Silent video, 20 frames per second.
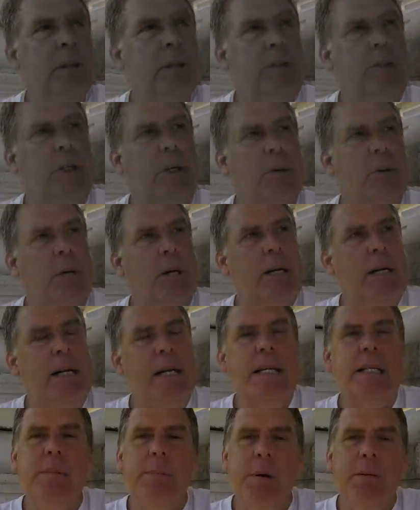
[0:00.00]
So
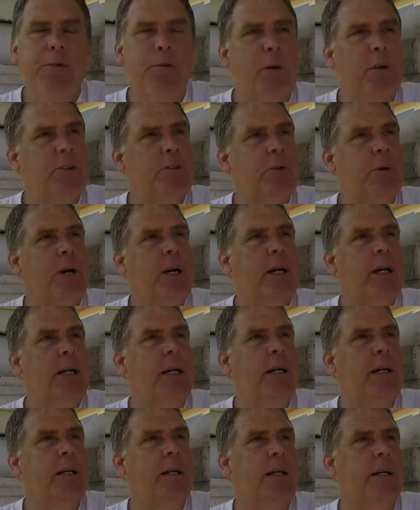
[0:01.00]
it's a bit
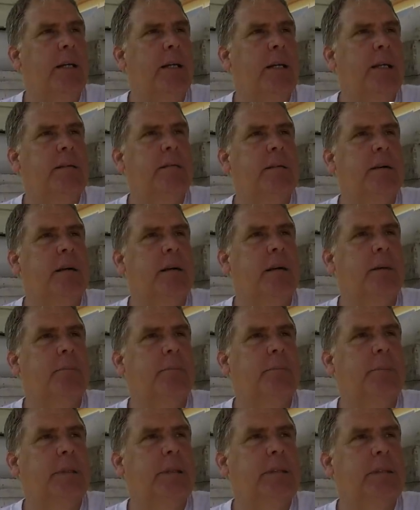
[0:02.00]
frustrating. It's
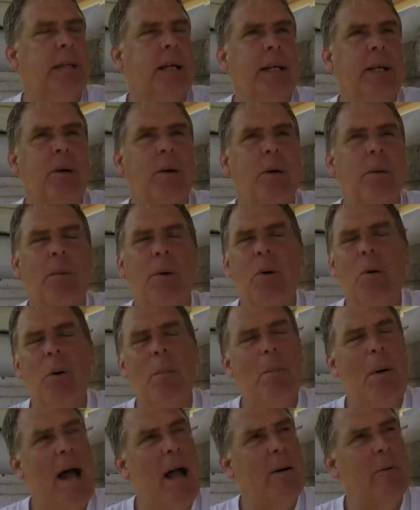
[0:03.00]
like
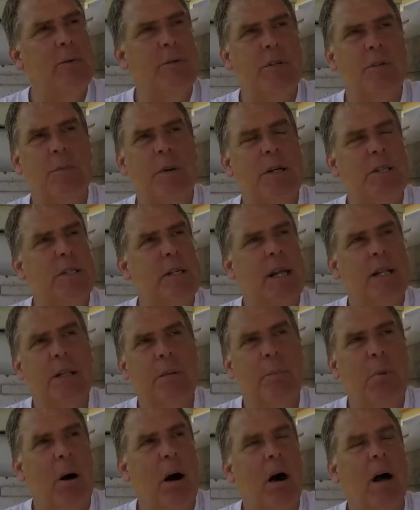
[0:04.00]
going backwards, especially at
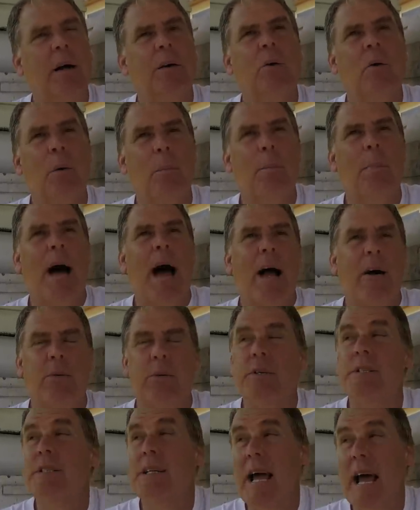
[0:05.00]
the pond. Going
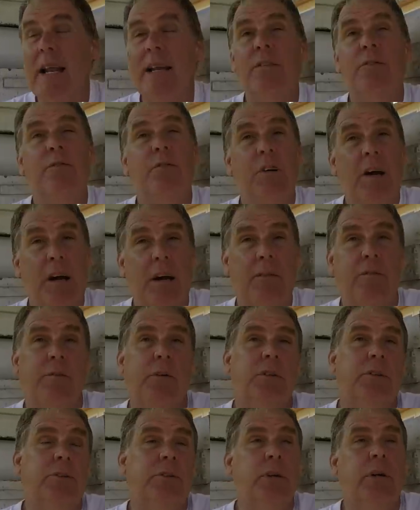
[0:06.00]
backwards, that is very
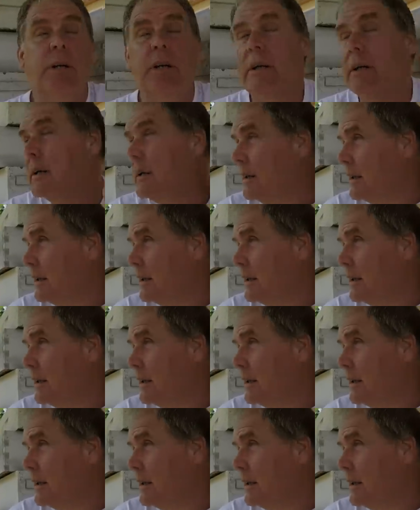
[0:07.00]
frustrating.